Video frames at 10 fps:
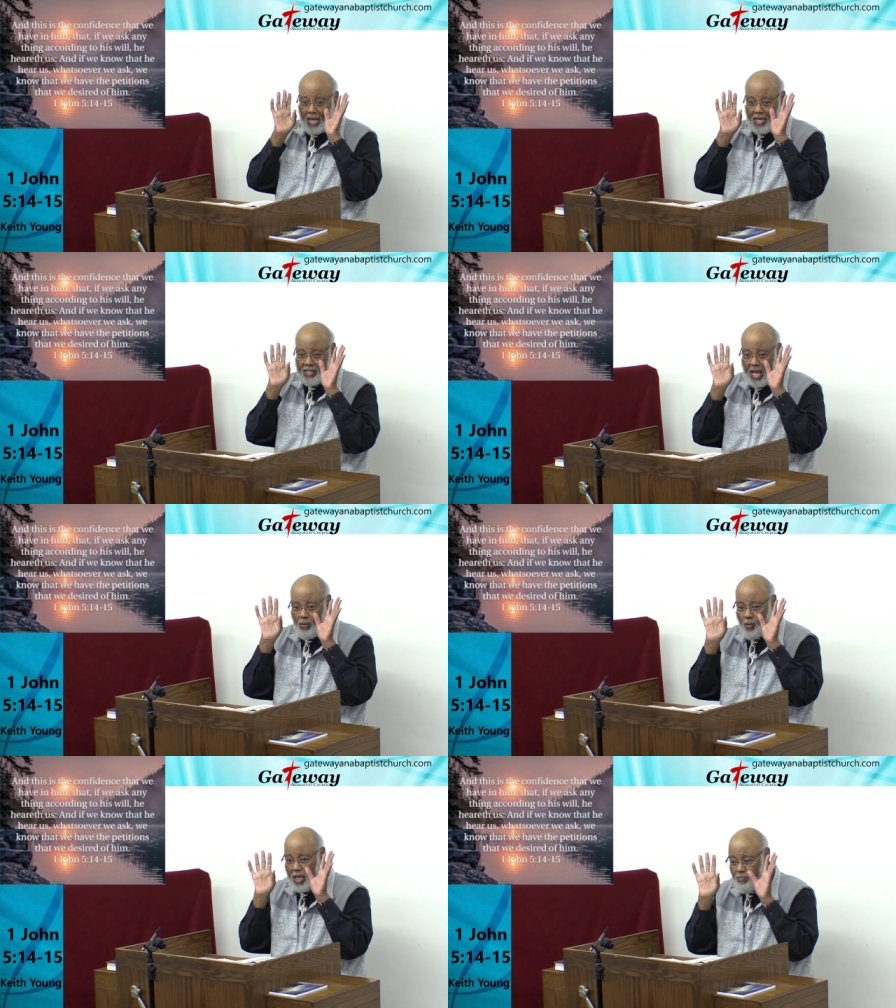is
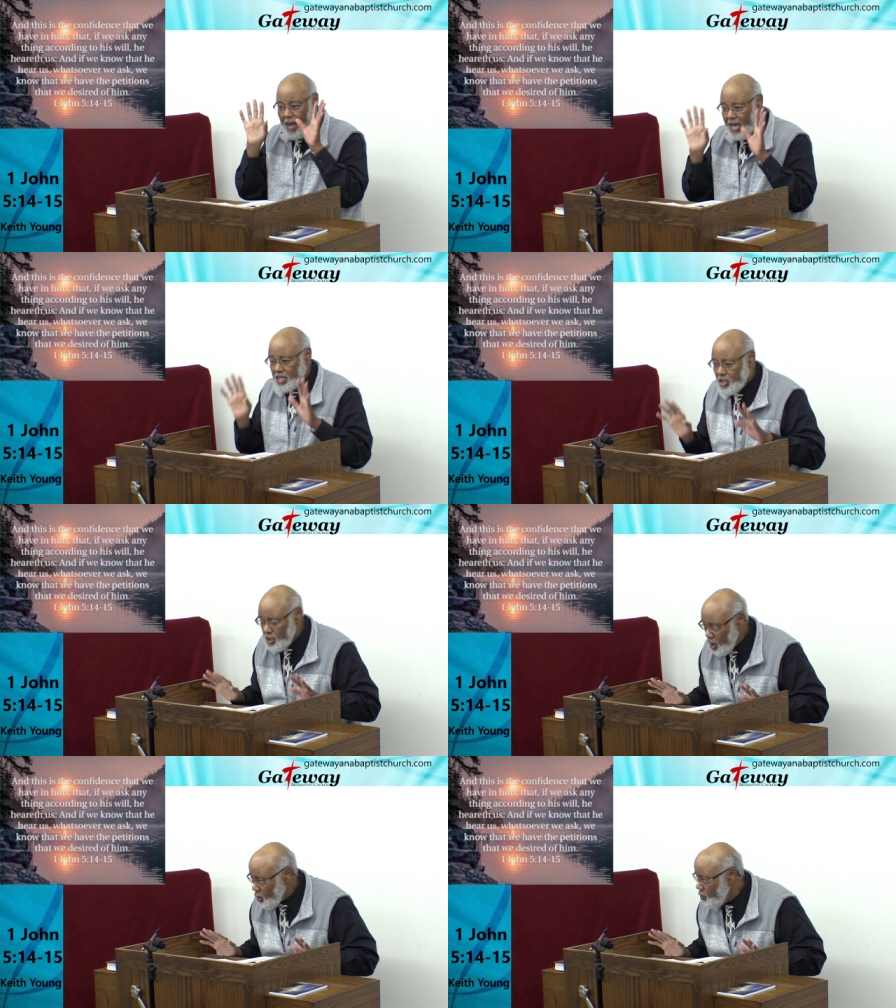that we might
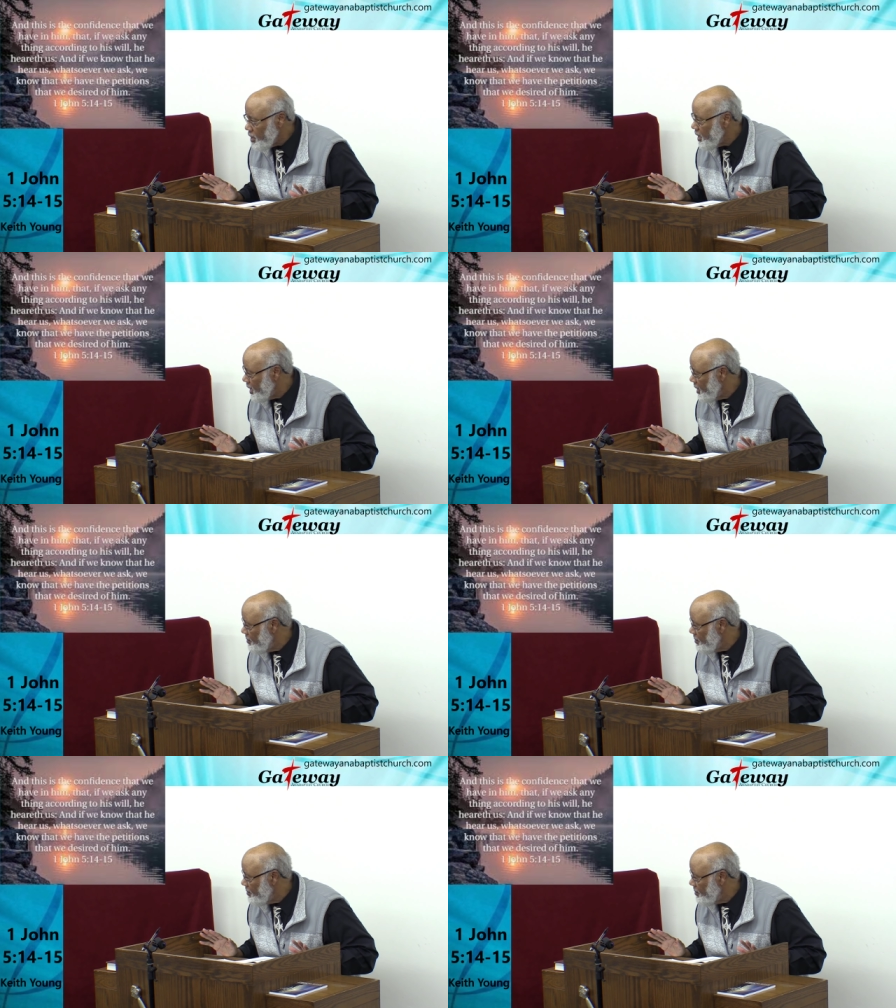know him.